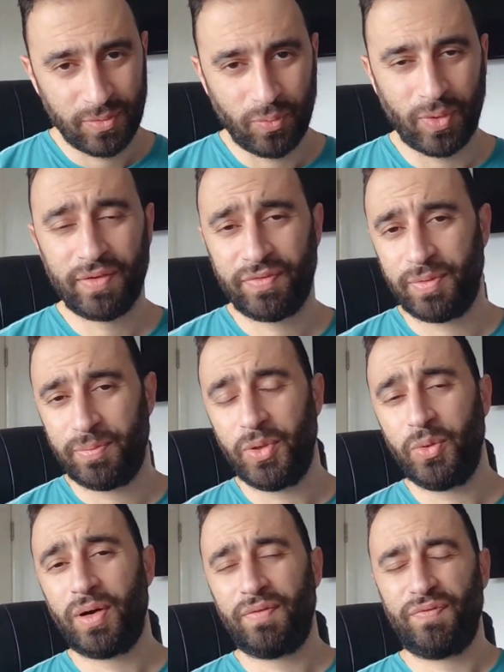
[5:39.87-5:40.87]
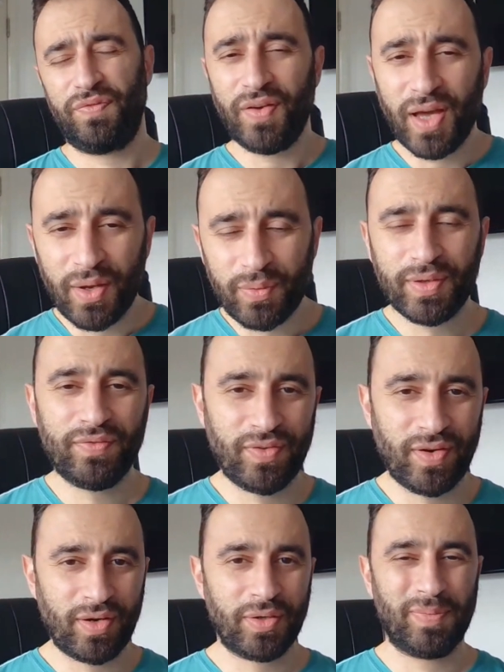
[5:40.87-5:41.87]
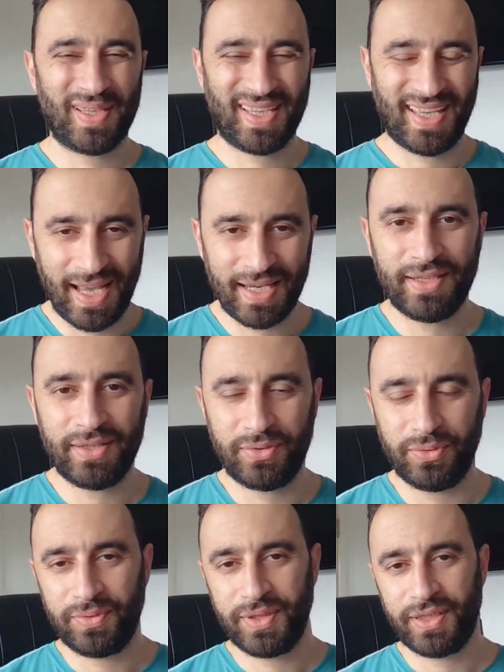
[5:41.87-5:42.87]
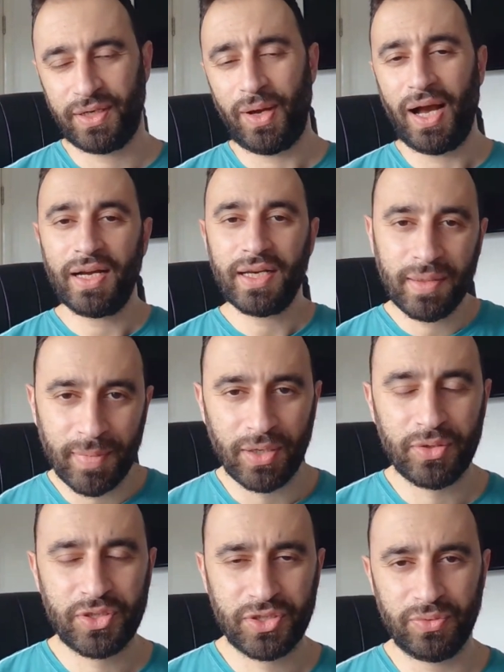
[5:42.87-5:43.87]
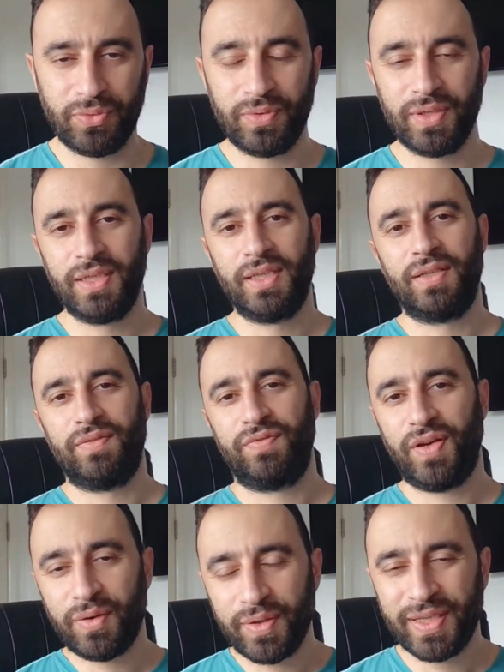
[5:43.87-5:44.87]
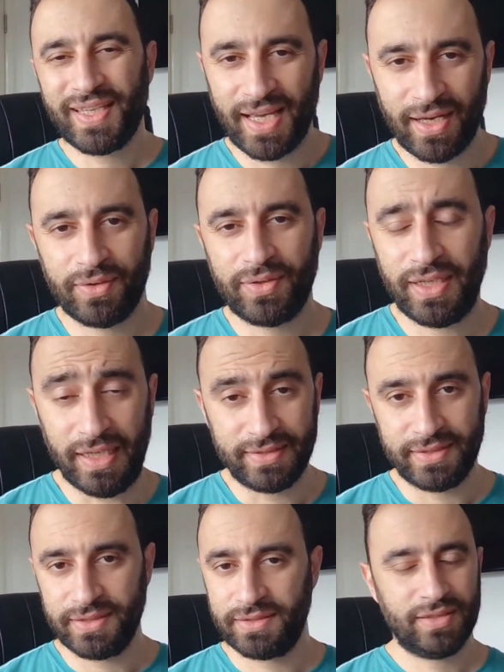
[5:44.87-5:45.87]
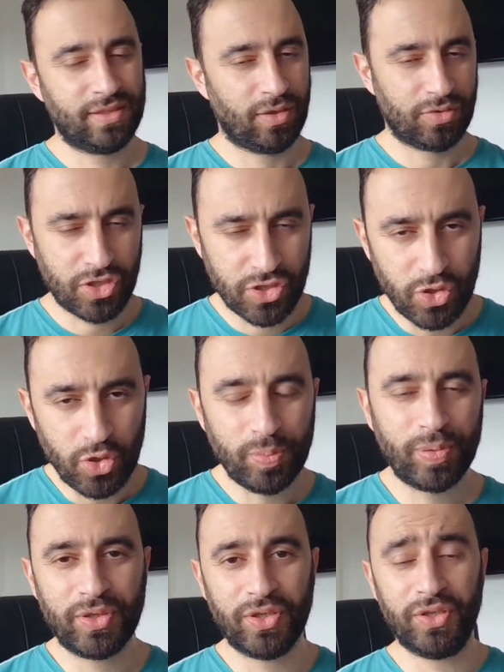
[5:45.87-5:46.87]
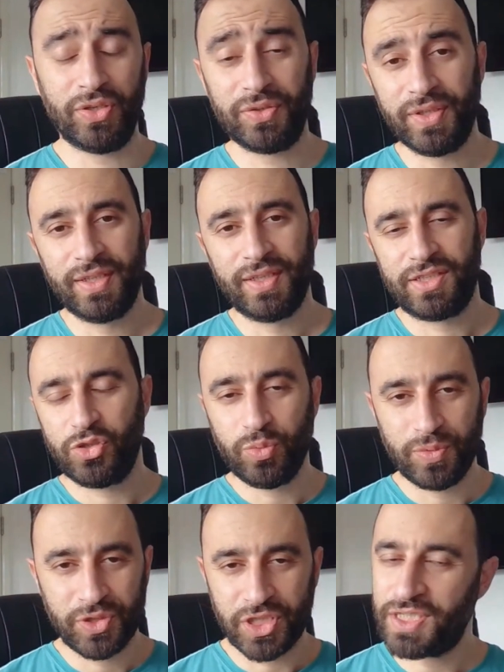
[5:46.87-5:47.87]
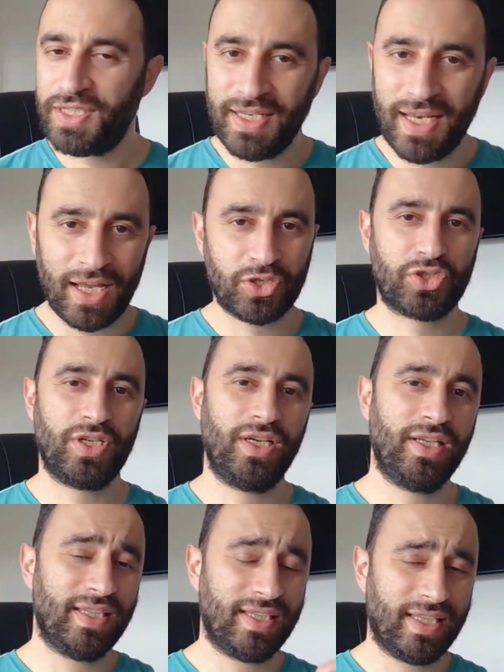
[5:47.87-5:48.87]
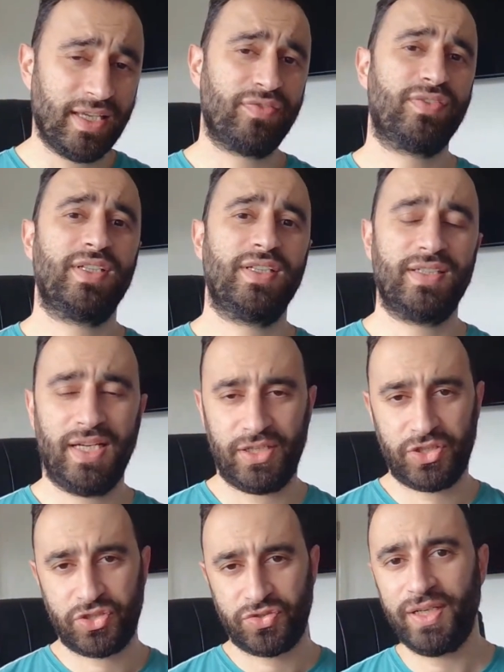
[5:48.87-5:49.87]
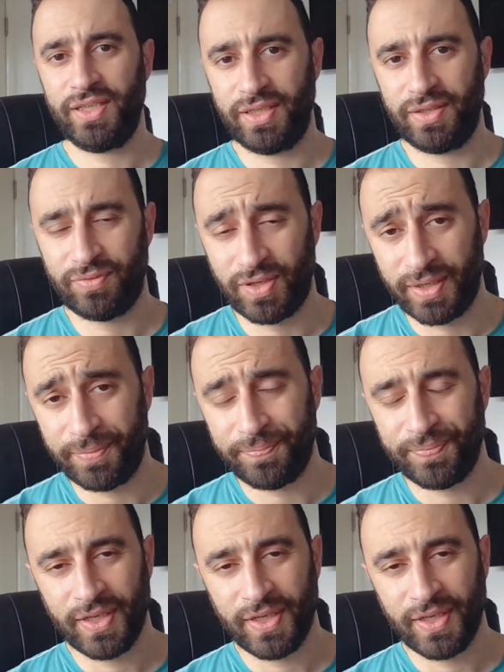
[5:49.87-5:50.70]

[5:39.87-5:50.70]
one of them, who are very, very mechanical, you know, unemotional, very calculated, you know, super good, super, just naturally gifted at trading, right?